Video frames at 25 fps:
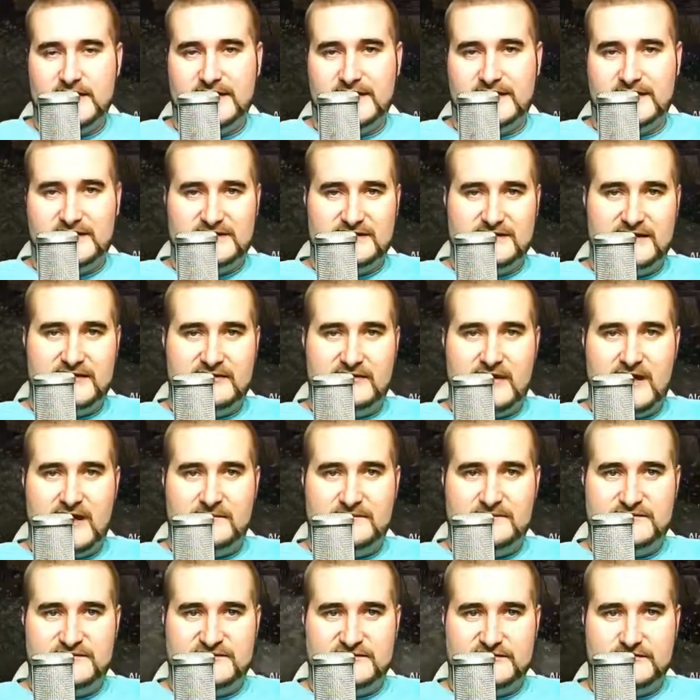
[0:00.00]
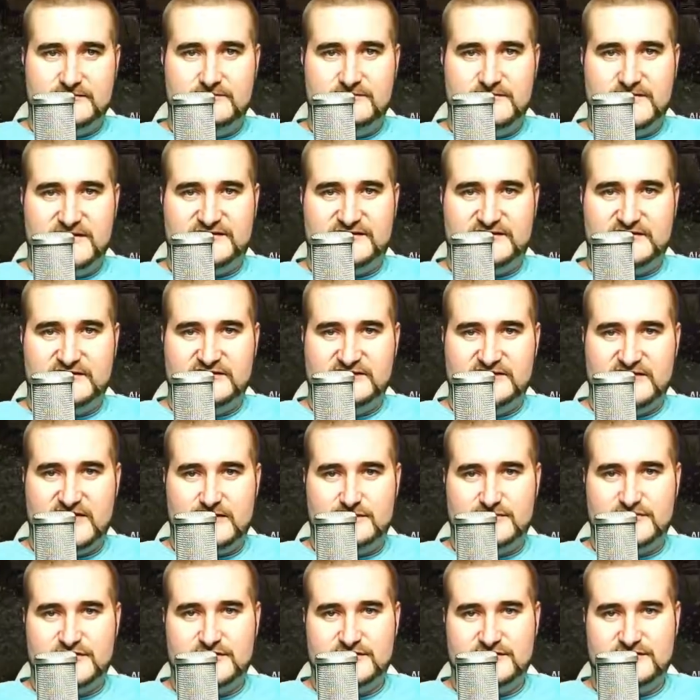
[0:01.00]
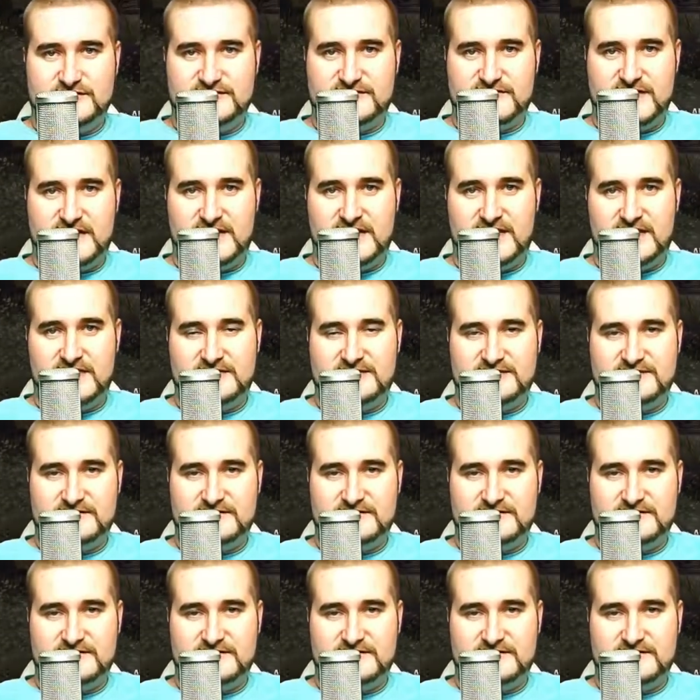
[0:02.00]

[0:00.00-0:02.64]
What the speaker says: clear up some misconceptions and